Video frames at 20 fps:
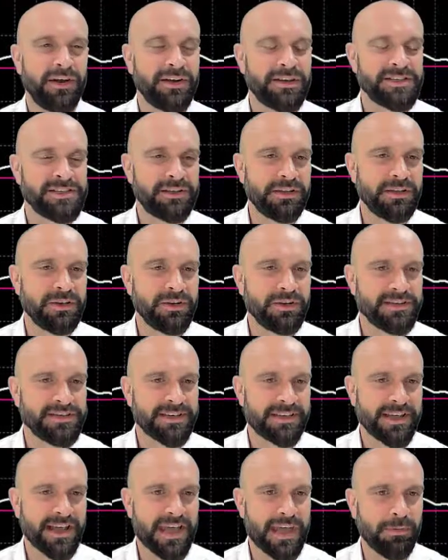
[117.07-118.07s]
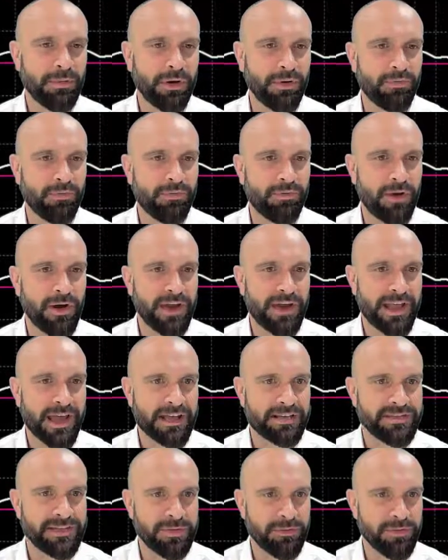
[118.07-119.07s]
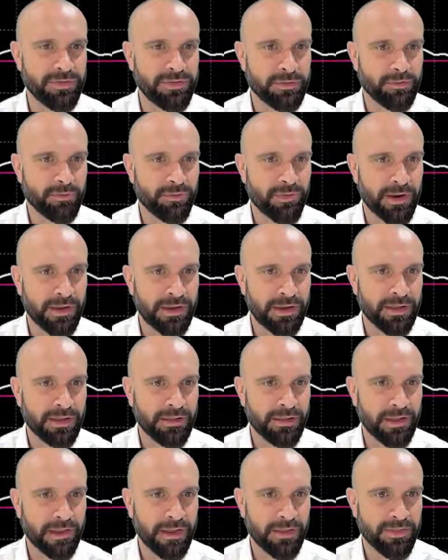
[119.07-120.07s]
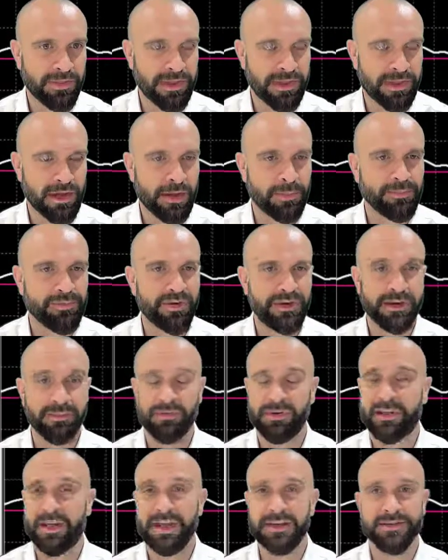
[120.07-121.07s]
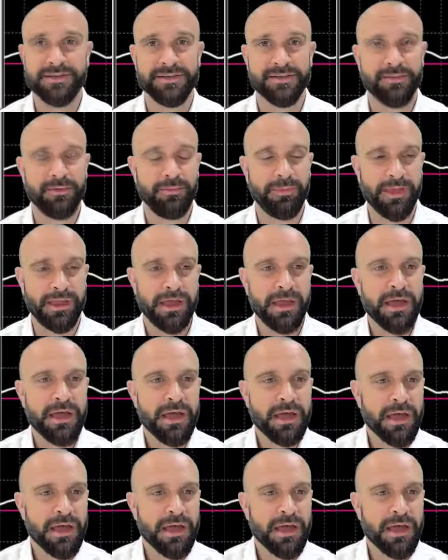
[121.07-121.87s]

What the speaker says: and I looked at cable on Friday actually with the upside implications from the